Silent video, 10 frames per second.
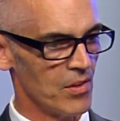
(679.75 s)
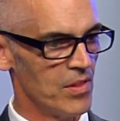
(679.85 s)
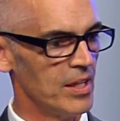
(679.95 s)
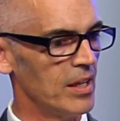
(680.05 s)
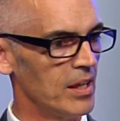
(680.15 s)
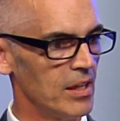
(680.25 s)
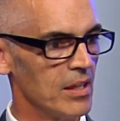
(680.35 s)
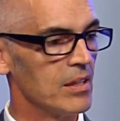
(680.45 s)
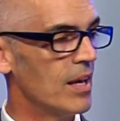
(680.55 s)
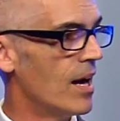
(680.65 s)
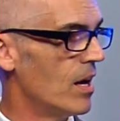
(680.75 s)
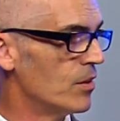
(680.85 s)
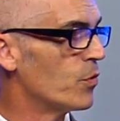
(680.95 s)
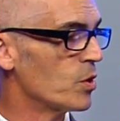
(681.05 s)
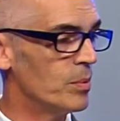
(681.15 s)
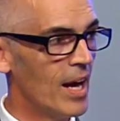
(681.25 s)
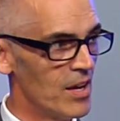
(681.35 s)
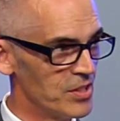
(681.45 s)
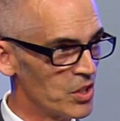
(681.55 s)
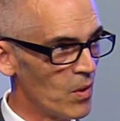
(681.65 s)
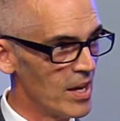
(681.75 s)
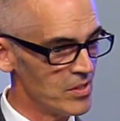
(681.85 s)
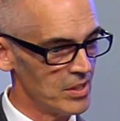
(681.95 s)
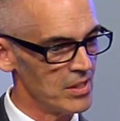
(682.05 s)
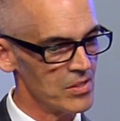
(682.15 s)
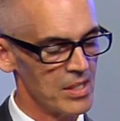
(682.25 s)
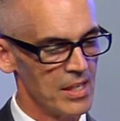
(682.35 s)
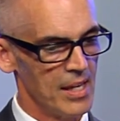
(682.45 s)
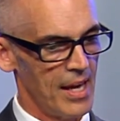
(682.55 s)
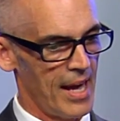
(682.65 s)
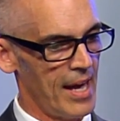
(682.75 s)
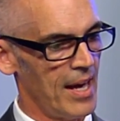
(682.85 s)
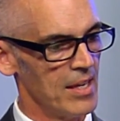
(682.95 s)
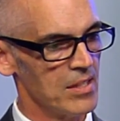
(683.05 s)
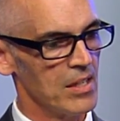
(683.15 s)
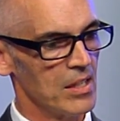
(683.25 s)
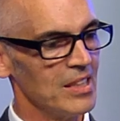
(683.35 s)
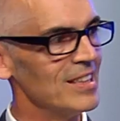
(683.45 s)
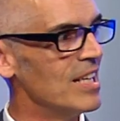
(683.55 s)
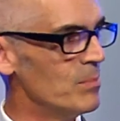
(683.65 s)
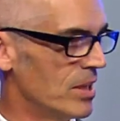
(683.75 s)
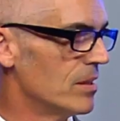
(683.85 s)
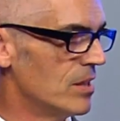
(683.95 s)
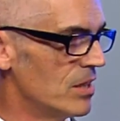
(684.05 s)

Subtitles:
the affordable housing crises and limit the